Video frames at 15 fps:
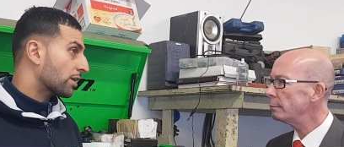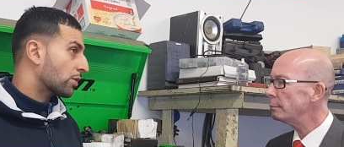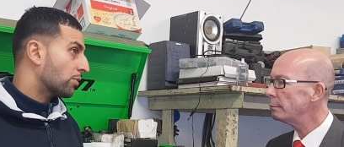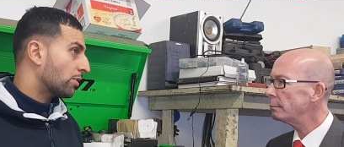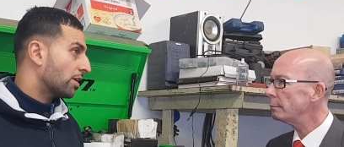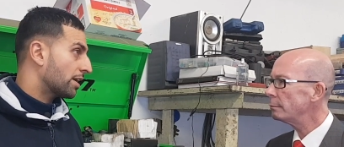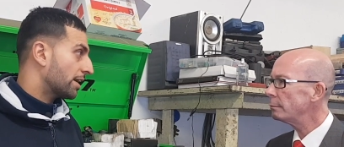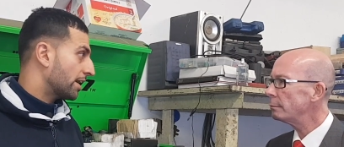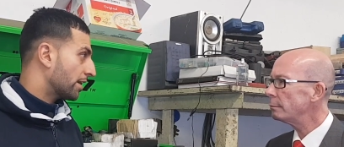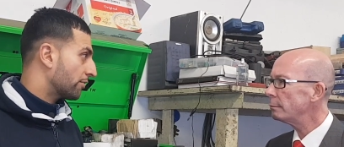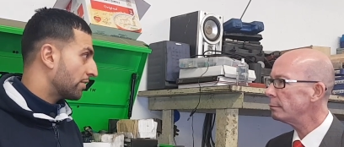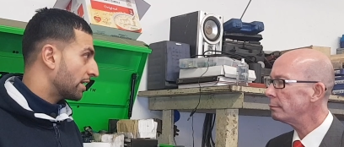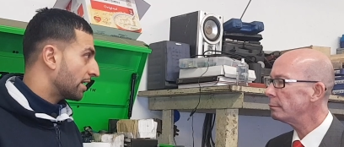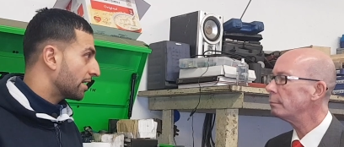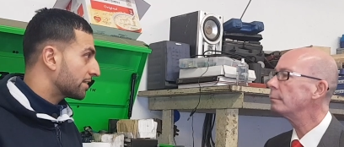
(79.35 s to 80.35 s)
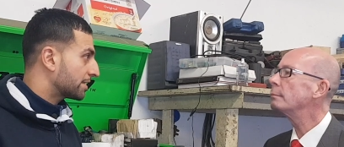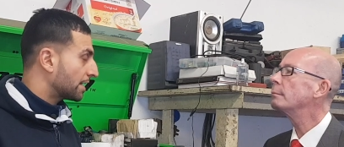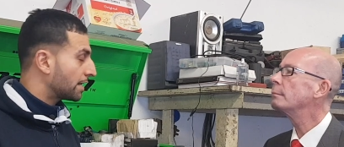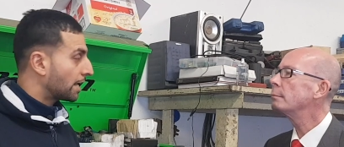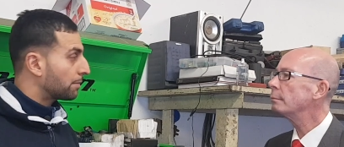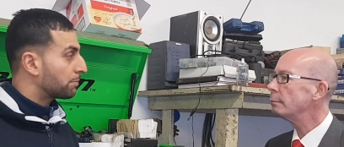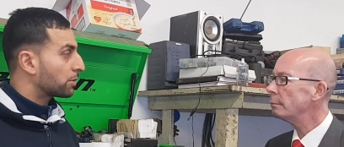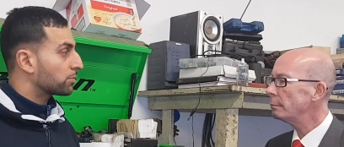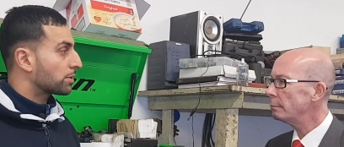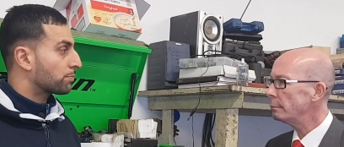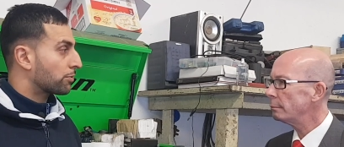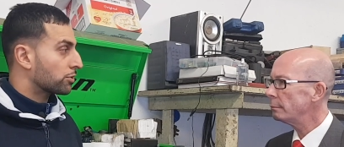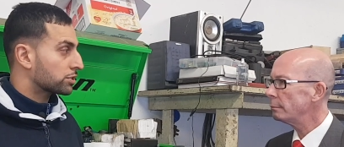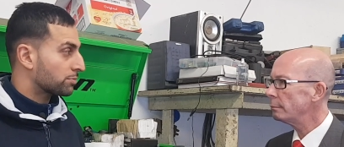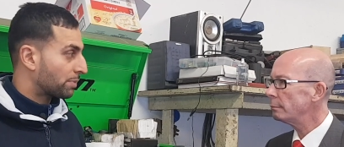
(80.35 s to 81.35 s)
Speaker 1: a quiet area. Then they built the
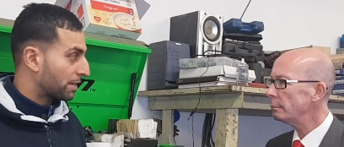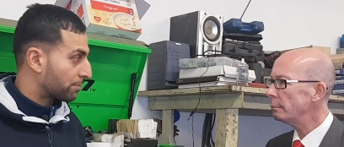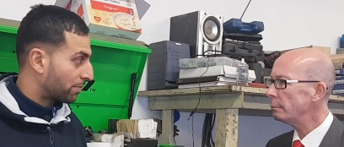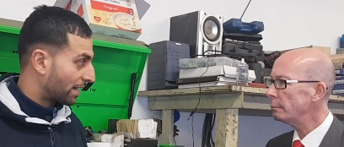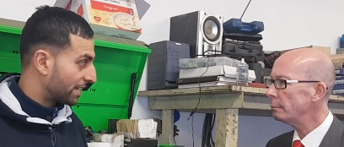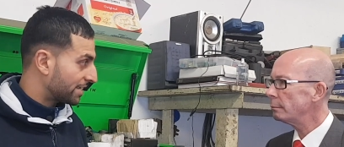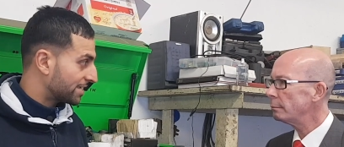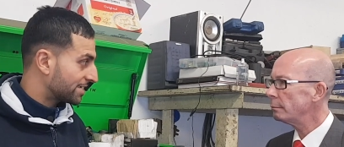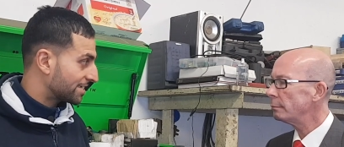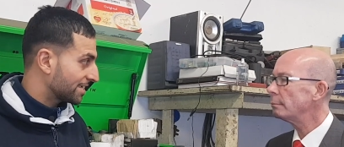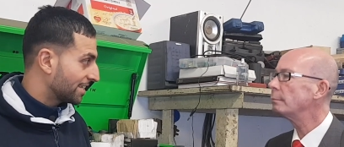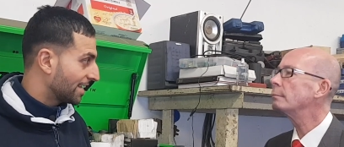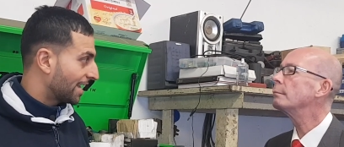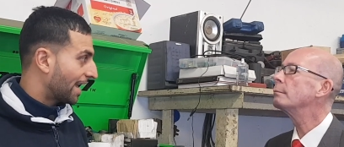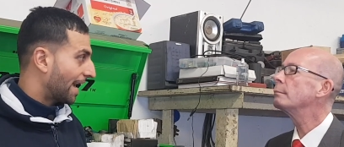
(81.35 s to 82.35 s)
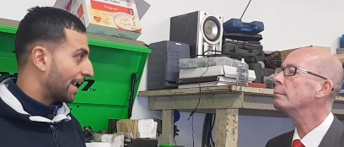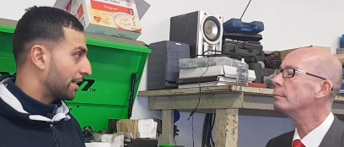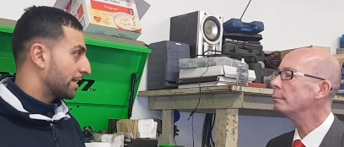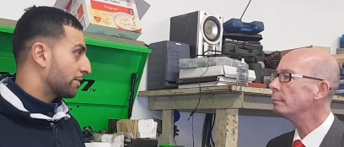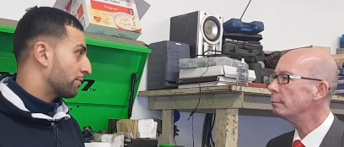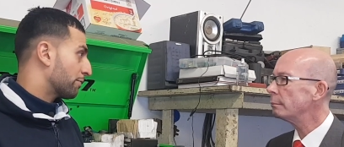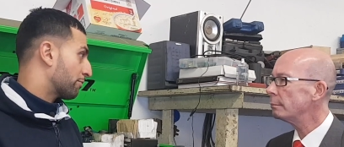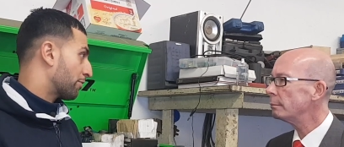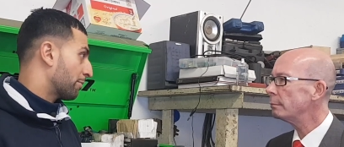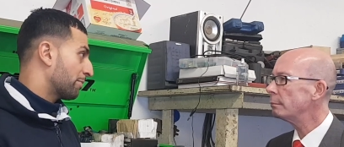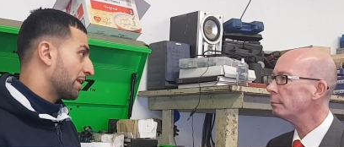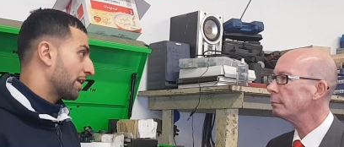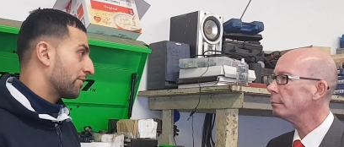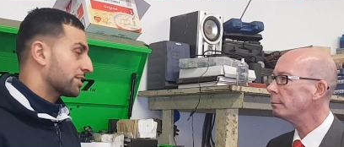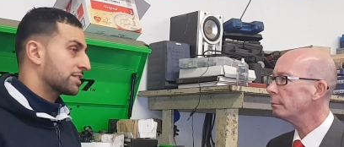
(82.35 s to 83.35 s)
Prospect Place, and even from
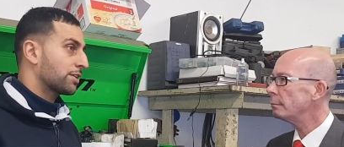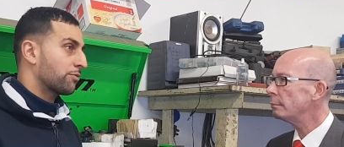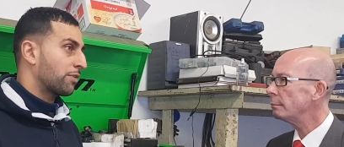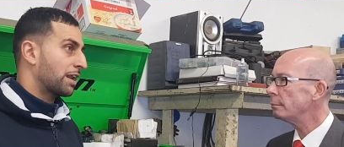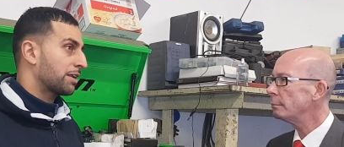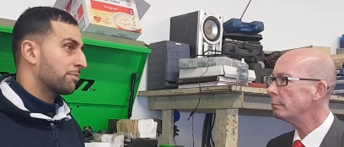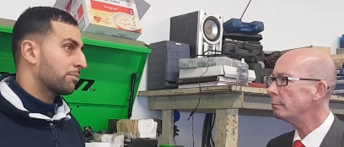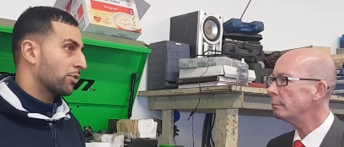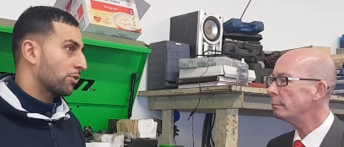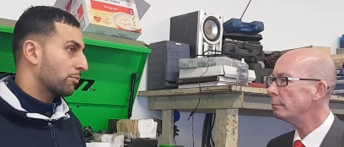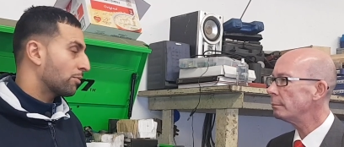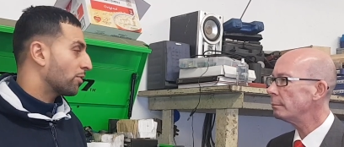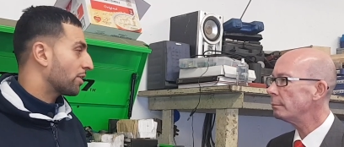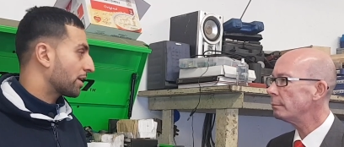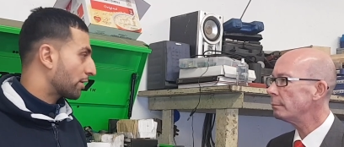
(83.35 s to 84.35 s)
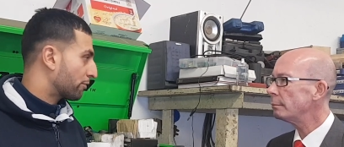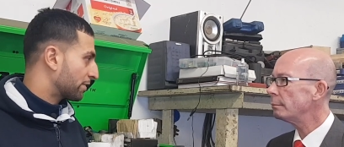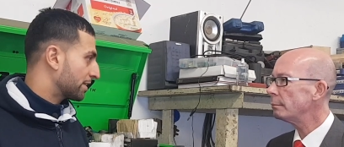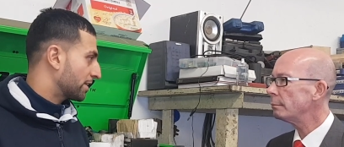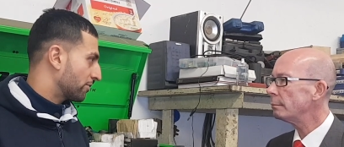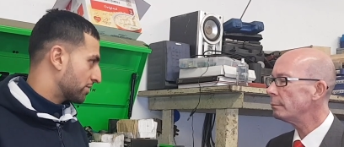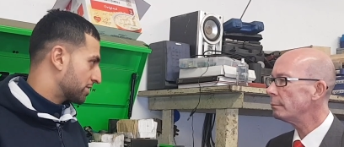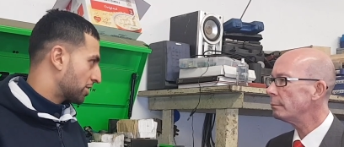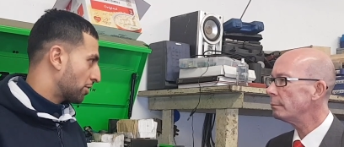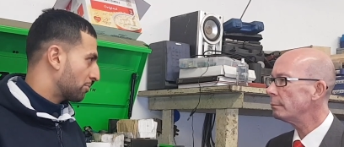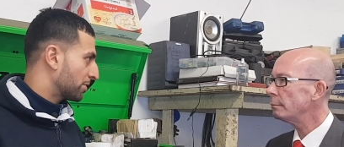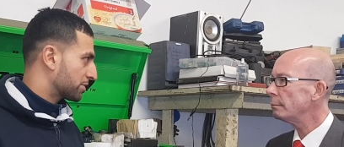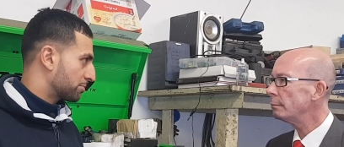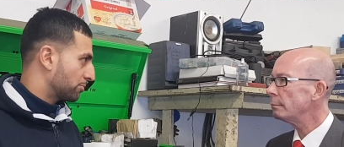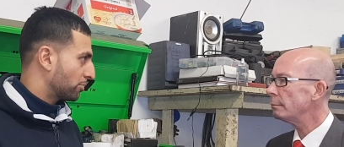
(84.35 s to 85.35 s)
there it's developed more and more and I think there is so
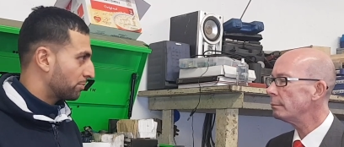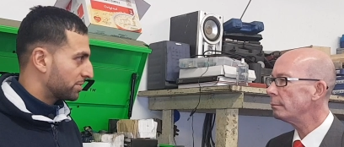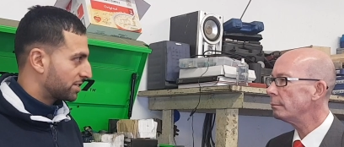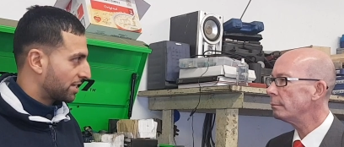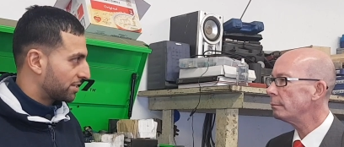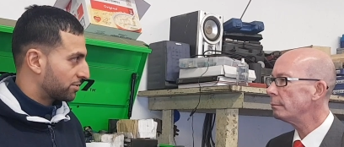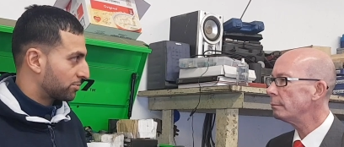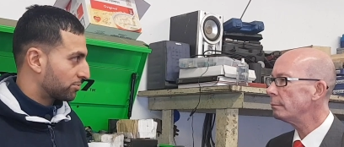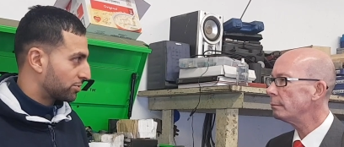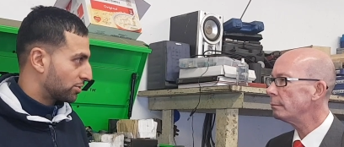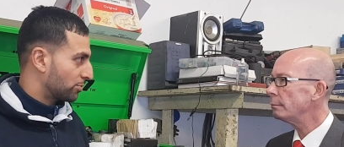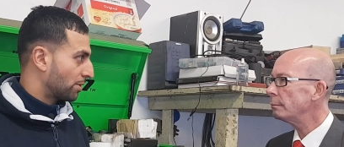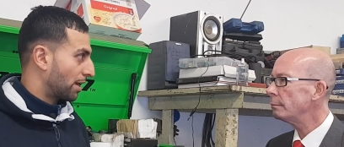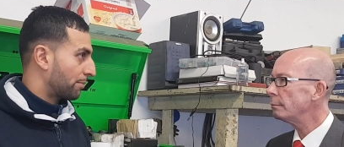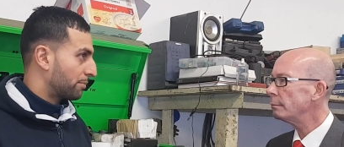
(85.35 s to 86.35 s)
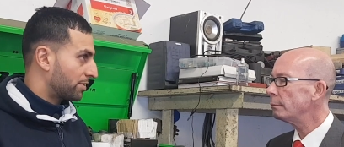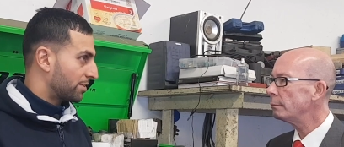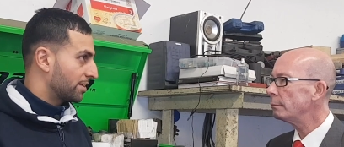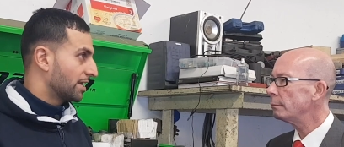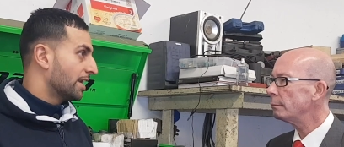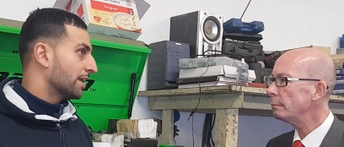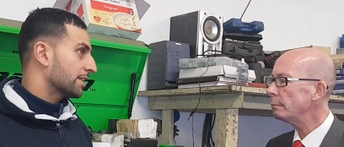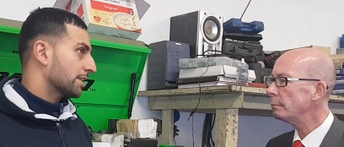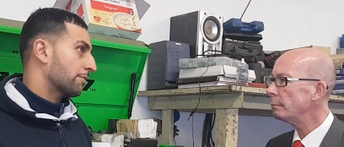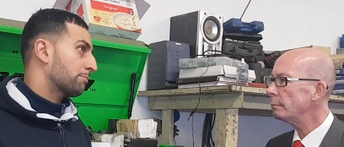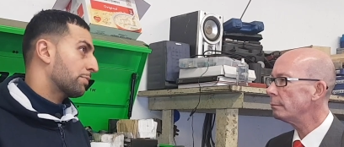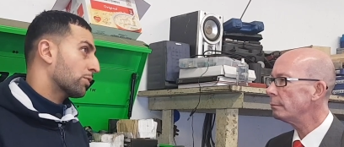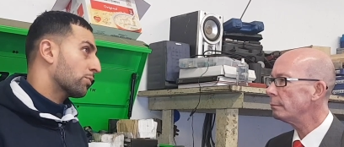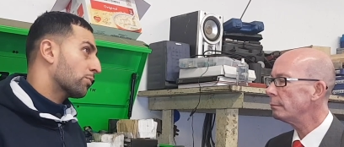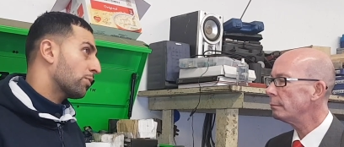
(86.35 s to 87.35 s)
much more potential to happen.
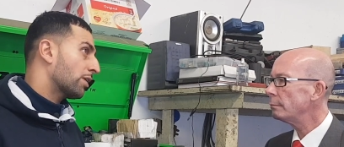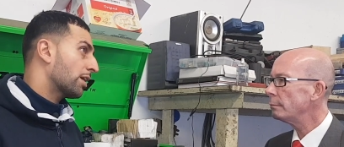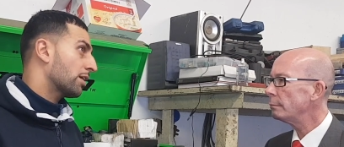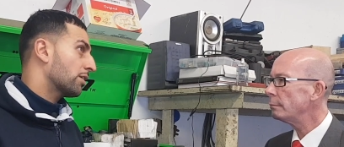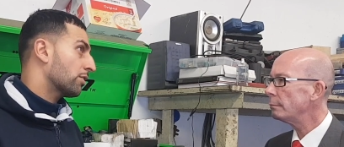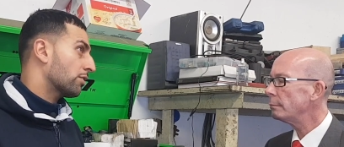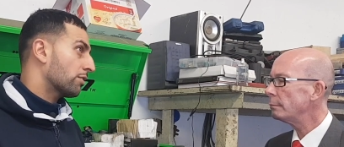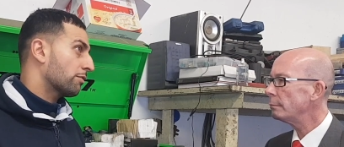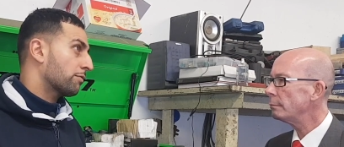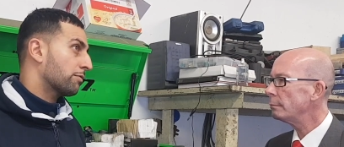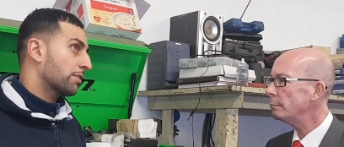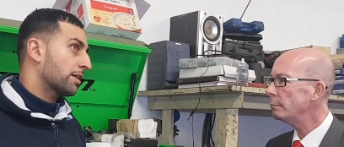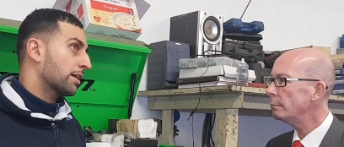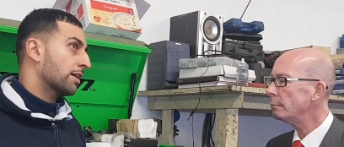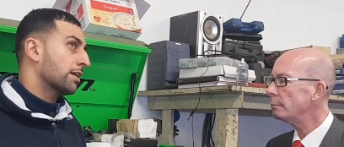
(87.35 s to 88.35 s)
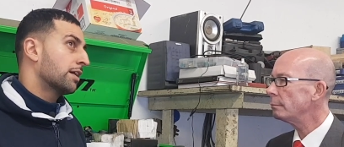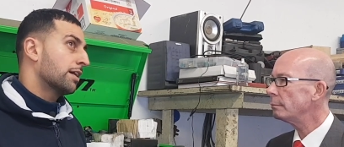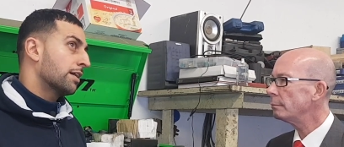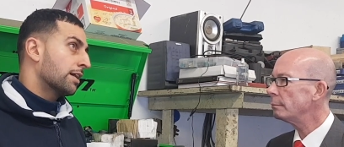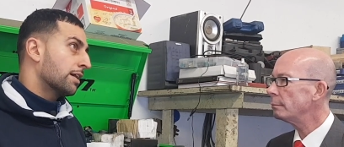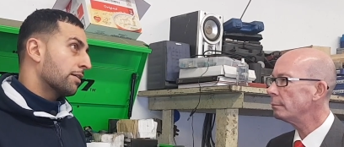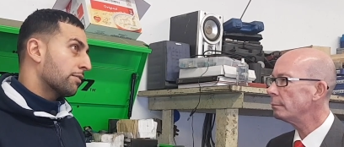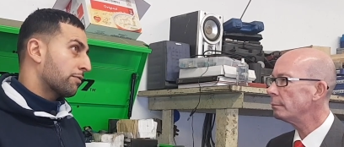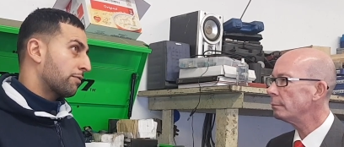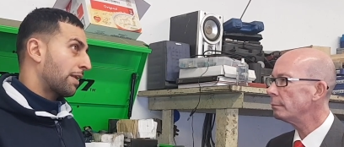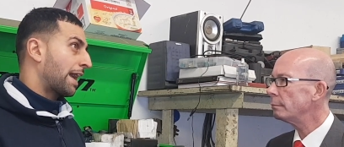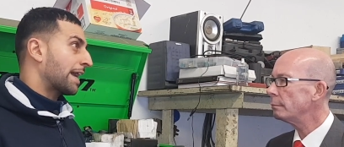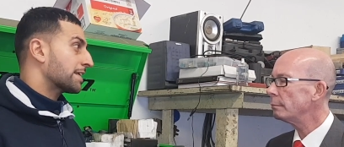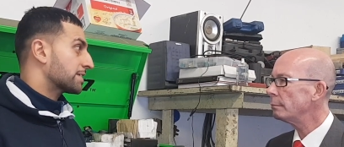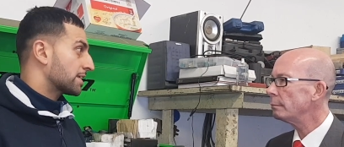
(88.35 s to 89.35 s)
They've built quite a lot of uh,
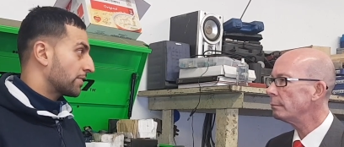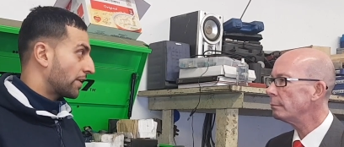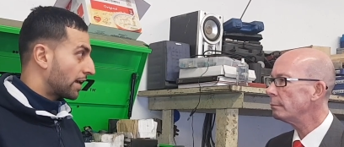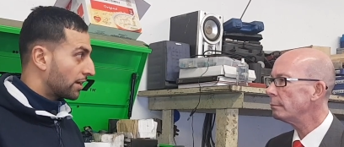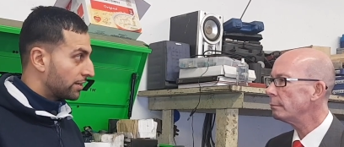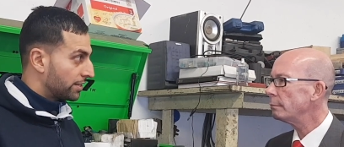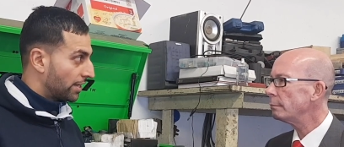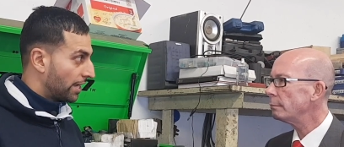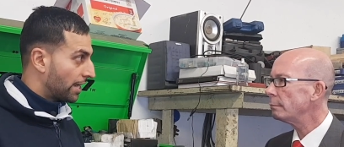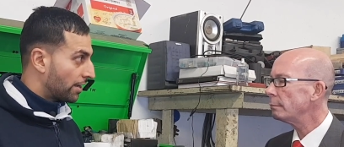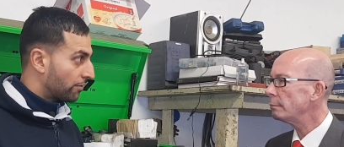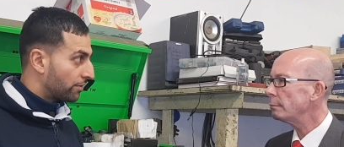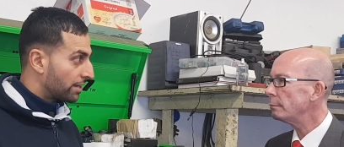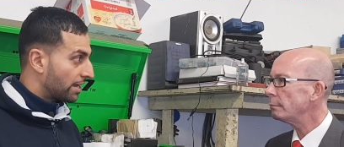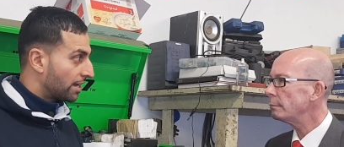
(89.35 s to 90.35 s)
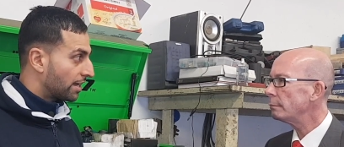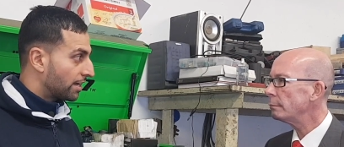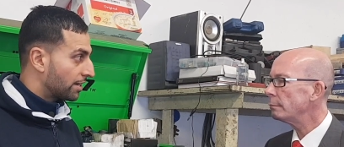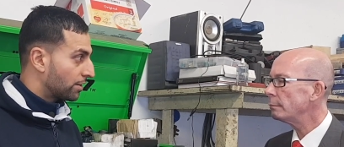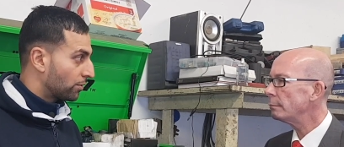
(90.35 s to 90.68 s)
flats in that in the area